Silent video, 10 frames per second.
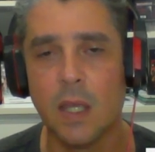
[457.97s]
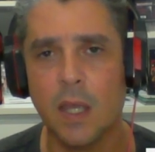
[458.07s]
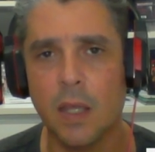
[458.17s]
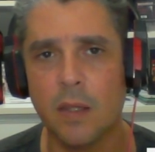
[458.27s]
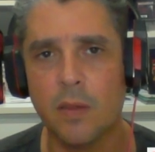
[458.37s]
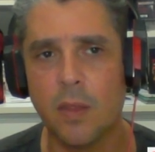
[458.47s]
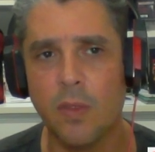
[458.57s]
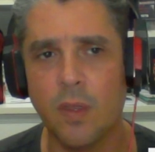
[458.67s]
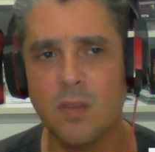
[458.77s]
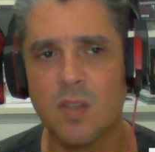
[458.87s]
And I
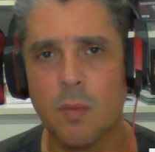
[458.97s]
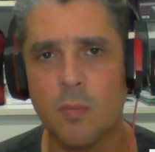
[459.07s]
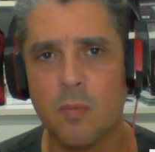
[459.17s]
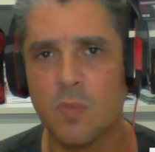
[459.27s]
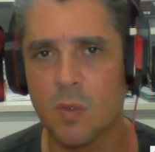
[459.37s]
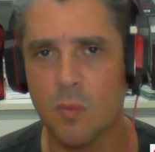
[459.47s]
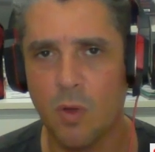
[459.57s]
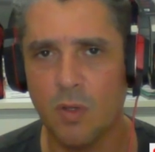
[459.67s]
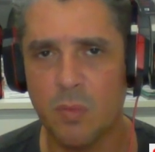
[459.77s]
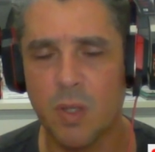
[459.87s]
think some
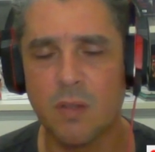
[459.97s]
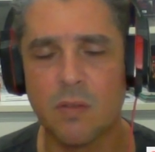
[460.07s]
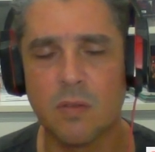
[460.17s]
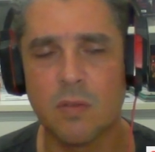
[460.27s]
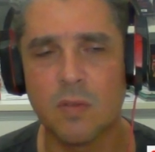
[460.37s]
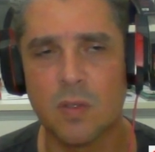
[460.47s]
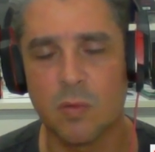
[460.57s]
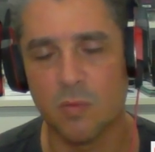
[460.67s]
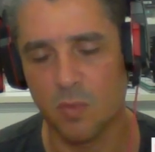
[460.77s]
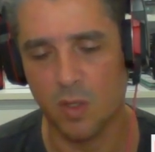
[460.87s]
other men
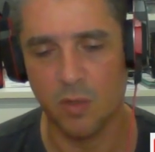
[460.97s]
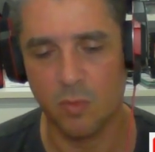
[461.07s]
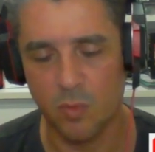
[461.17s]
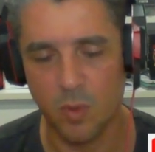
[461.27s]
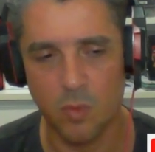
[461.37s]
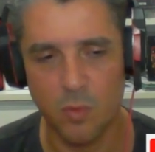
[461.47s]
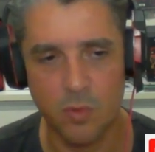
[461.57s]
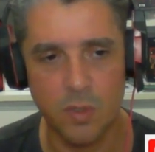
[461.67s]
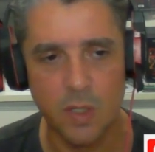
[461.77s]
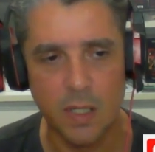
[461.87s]
in the real
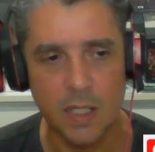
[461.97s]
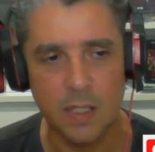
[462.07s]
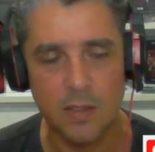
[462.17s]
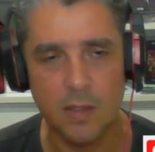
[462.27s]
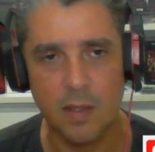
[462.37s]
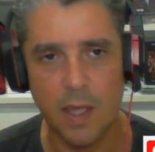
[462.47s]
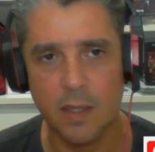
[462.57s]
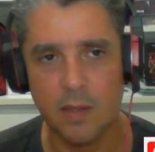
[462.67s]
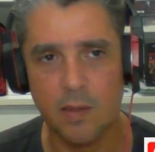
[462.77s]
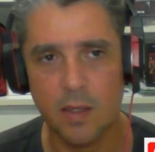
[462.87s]
world doesn't
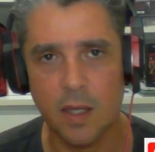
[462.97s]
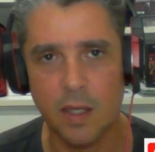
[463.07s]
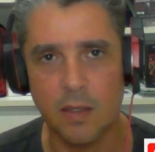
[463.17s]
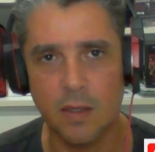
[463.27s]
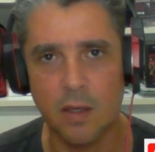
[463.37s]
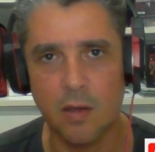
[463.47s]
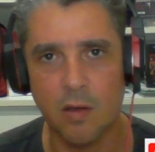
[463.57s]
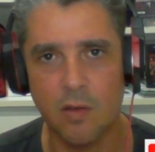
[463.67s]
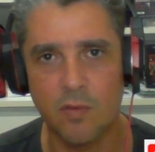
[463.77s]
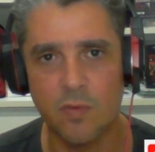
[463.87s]
like the idea
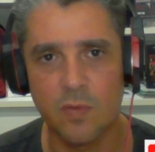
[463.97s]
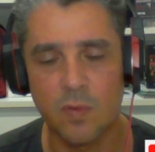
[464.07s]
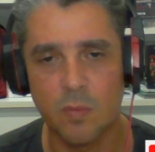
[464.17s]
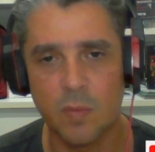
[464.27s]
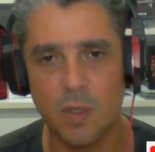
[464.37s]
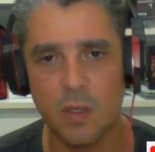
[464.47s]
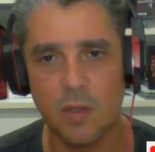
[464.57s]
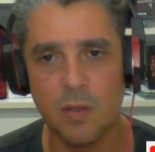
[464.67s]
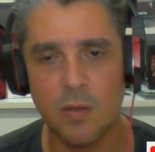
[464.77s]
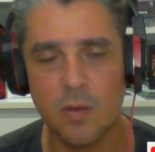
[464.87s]
of
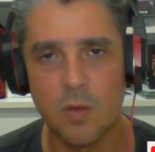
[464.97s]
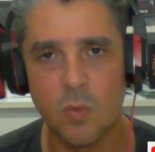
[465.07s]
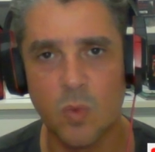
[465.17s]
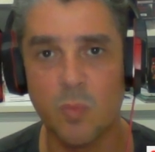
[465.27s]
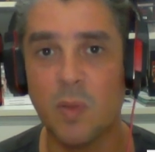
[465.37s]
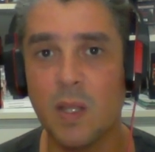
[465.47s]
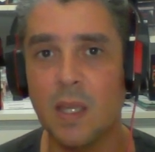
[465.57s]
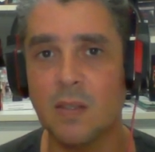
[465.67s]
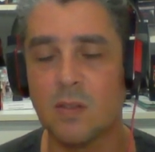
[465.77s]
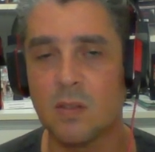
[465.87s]
being
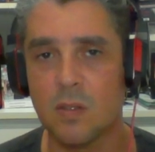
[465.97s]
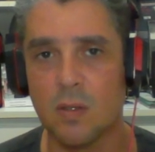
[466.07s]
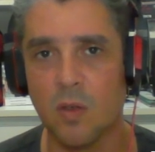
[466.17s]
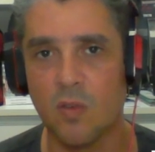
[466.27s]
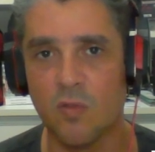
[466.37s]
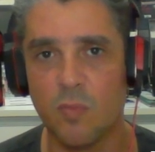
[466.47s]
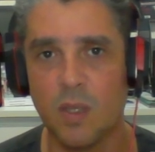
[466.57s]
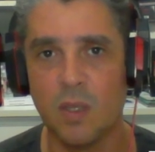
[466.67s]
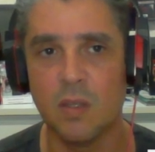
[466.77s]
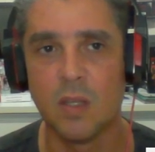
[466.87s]
replaced, of being